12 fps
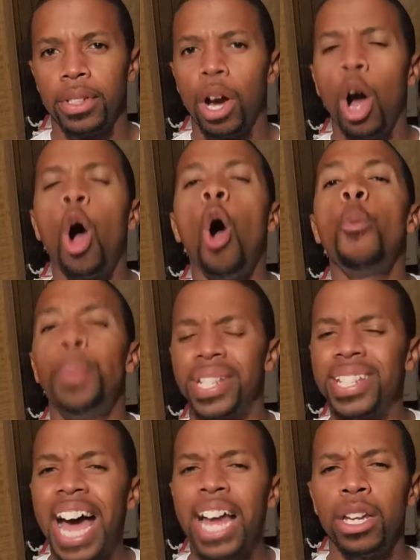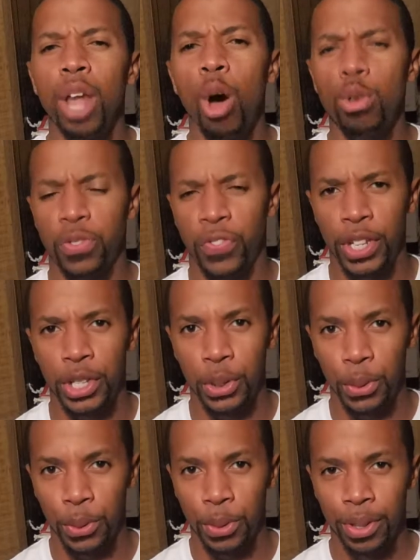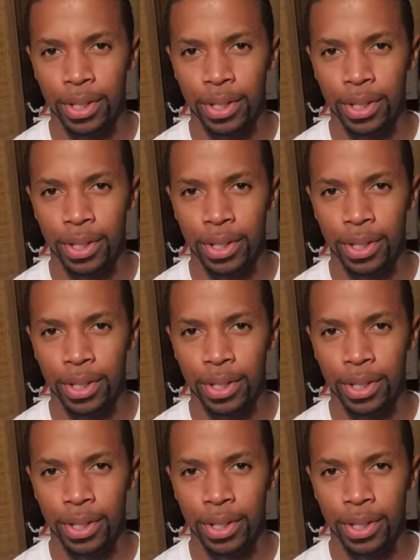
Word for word: Hope is not lost for you